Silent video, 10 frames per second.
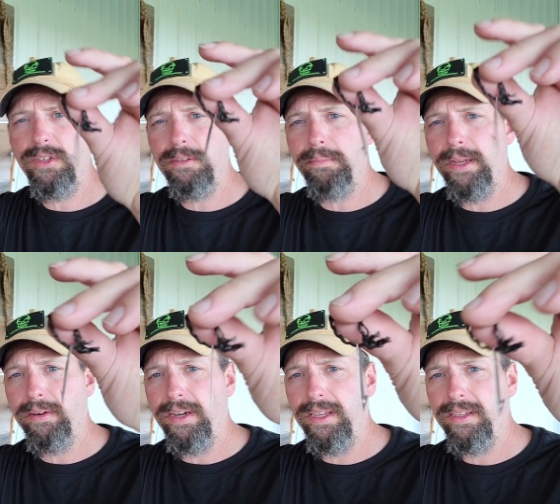you can
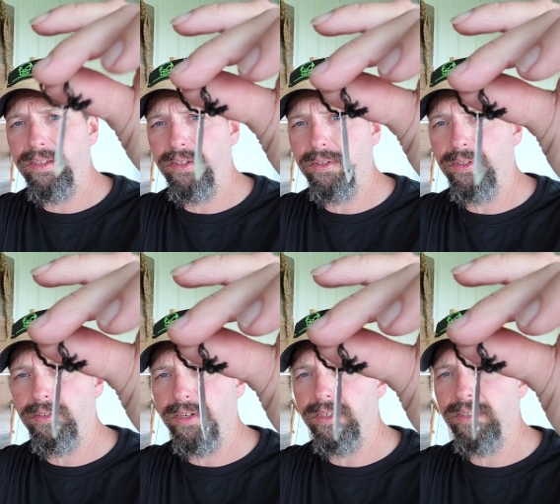marry your
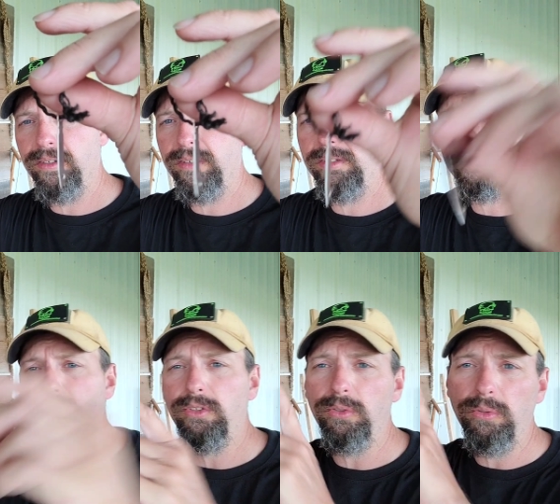trigger
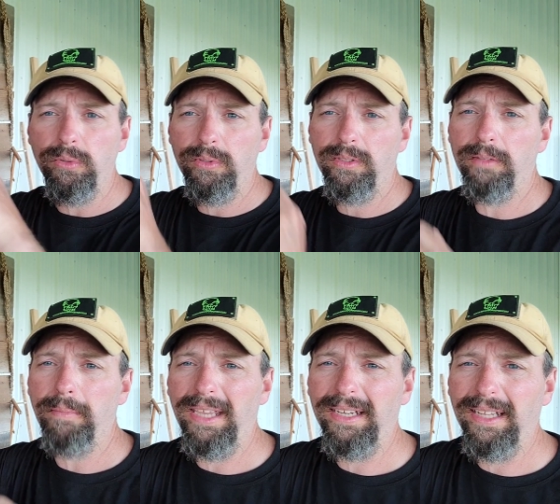to the
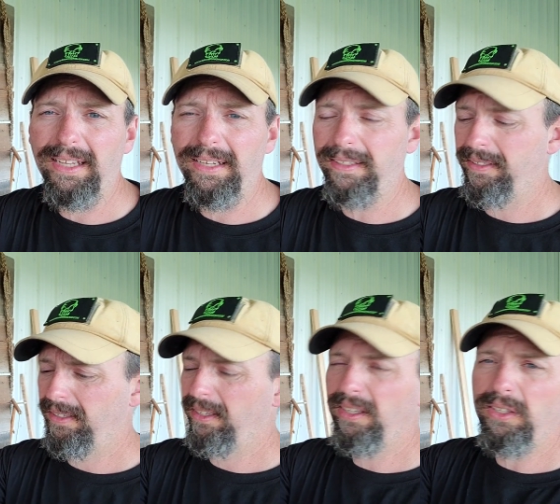main line,
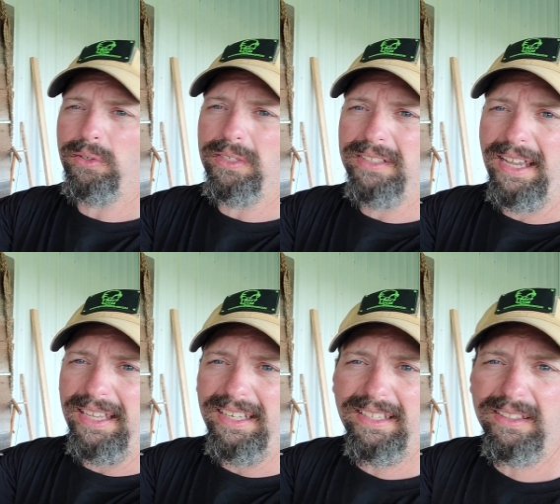you can tie
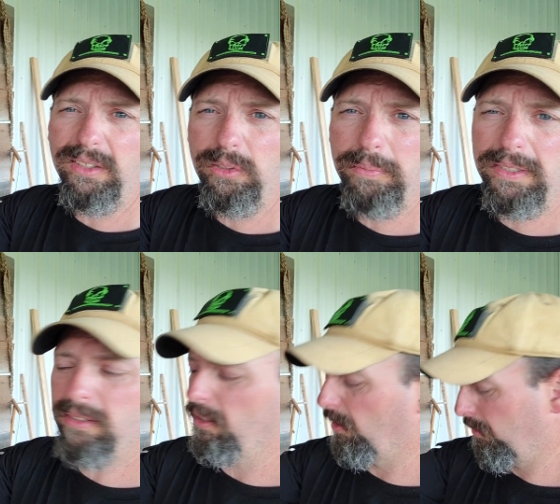it in the loop
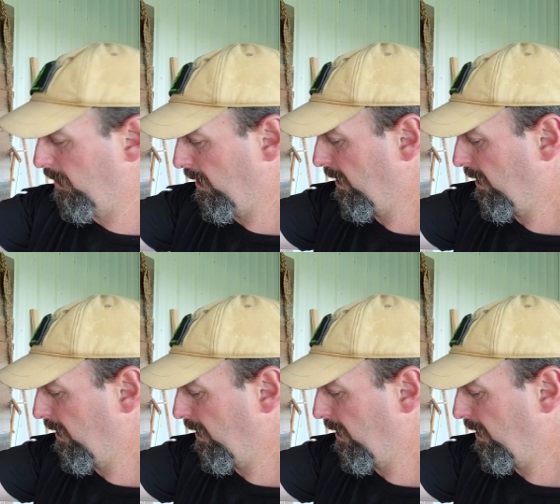itself.